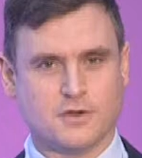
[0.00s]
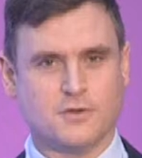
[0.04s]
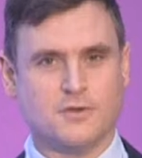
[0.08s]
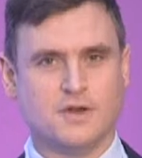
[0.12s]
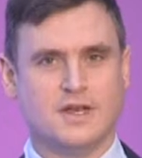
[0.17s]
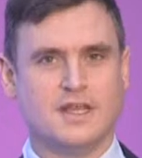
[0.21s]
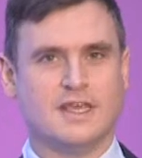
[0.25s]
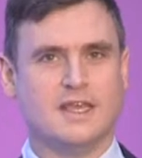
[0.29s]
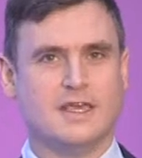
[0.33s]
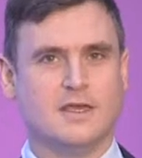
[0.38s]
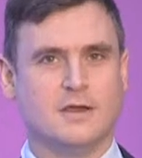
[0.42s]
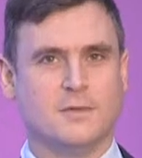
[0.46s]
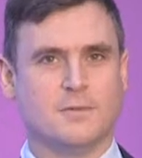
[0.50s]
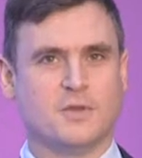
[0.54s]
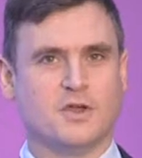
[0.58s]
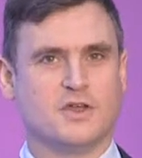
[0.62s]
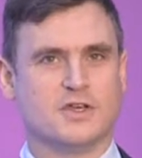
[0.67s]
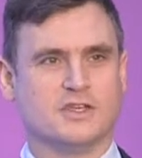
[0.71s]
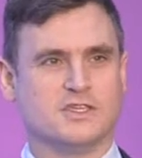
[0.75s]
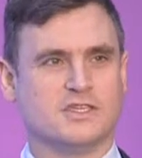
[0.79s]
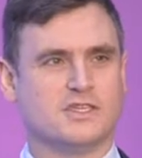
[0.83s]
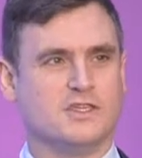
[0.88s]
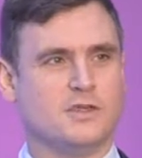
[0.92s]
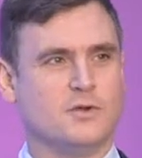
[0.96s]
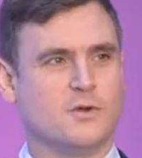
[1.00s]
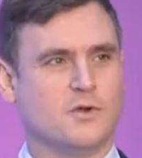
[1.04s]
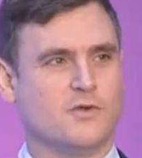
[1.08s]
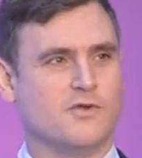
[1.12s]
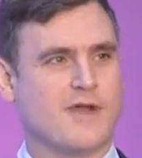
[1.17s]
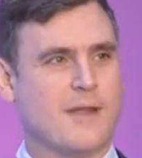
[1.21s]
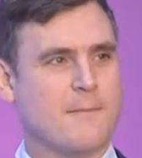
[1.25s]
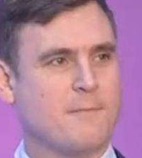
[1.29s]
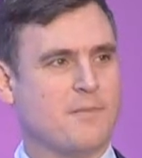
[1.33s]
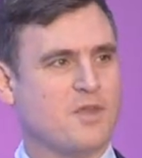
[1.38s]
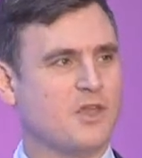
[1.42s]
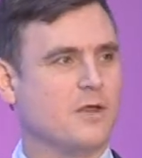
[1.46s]
only because you were
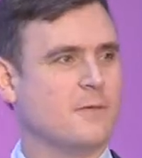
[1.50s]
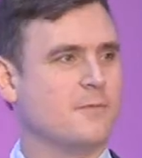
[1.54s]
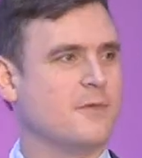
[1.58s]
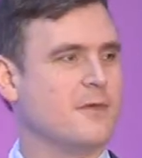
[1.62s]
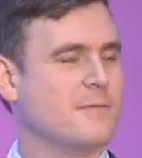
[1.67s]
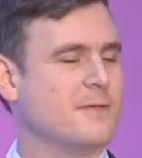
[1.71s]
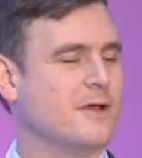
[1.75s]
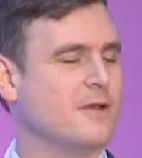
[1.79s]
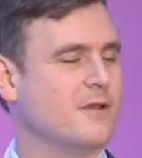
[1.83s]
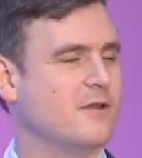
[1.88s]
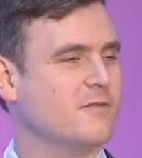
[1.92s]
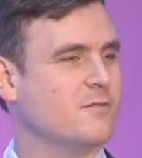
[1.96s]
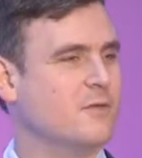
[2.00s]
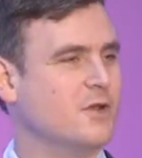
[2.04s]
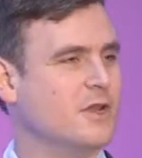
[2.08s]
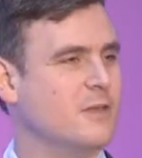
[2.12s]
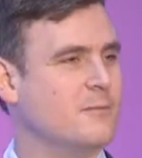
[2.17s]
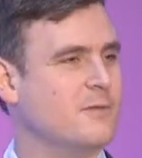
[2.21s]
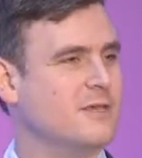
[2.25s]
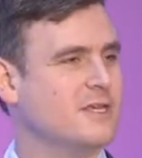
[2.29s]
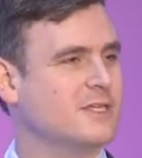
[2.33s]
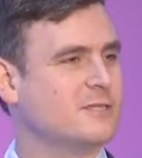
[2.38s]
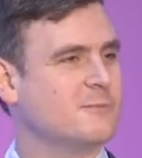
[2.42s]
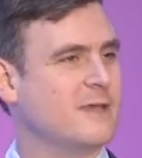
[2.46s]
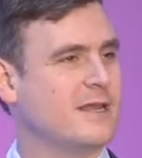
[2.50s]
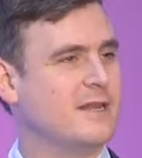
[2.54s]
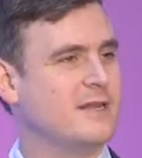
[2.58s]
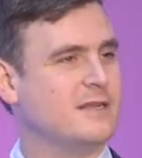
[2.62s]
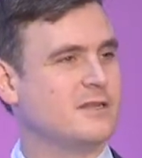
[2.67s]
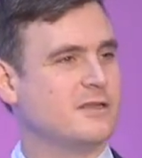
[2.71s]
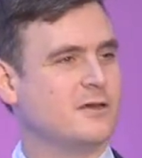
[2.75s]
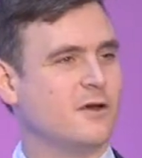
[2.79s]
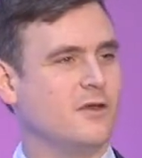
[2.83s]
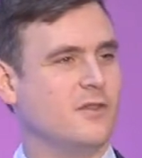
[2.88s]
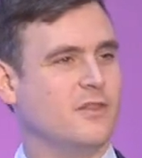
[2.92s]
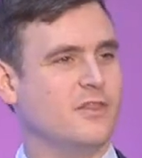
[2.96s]
ramping up the amount of money being spent
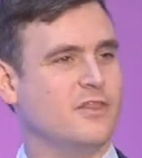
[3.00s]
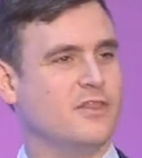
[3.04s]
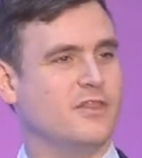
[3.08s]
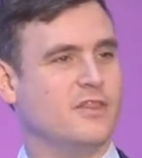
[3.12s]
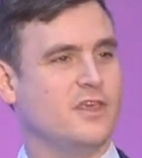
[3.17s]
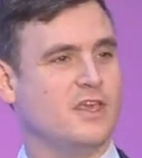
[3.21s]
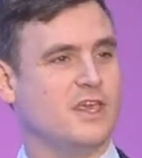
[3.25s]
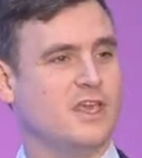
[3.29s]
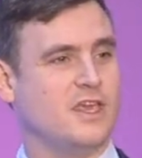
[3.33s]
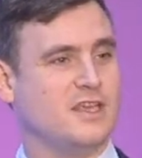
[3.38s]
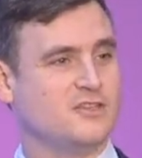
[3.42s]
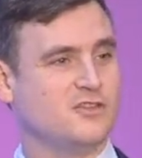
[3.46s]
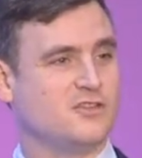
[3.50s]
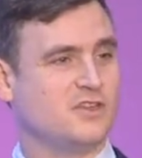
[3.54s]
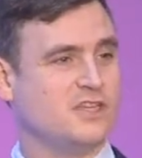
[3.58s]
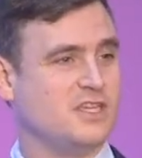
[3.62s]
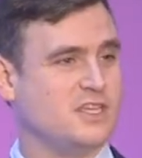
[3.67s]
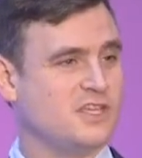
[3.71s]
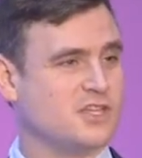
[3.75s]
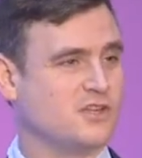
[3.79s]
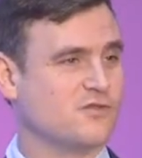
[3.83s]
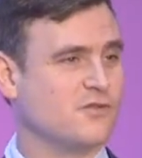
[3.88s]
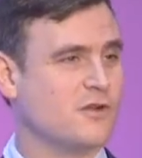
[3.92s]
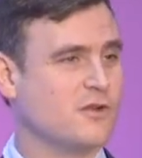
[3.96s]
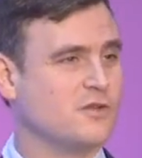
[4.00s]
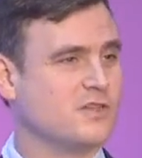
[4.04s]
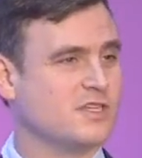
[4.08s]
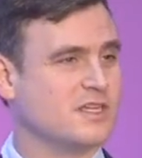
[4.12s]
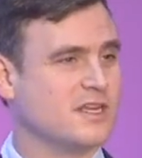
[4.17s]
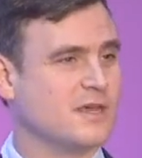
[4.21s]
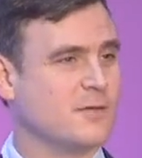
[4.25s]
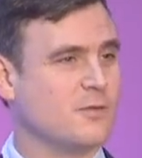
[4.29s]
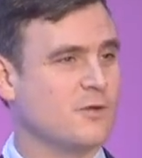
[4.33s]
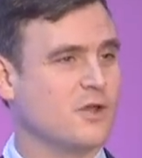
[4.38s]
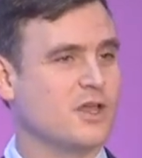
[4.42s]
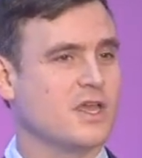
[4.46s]
on the strategic roads
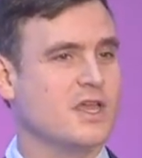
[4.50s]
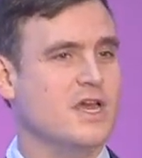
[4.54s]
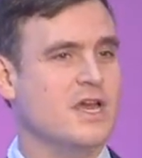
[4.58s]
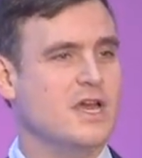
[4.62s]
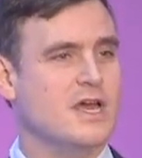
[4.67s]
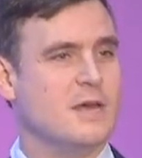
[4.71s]
network,